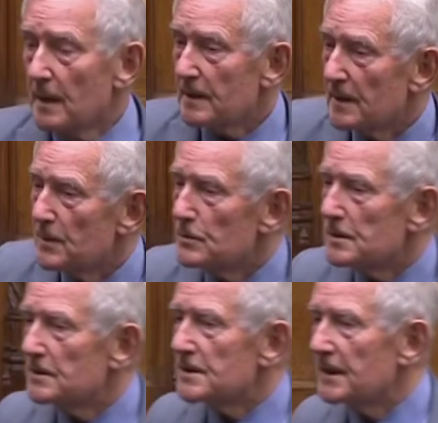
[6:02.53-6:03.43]
Can I
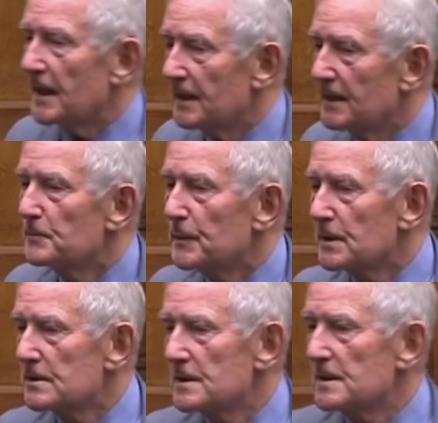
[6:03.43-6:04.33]
also say,
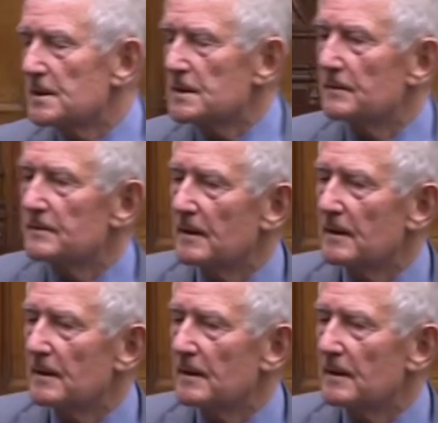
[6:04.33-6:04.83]
because it is,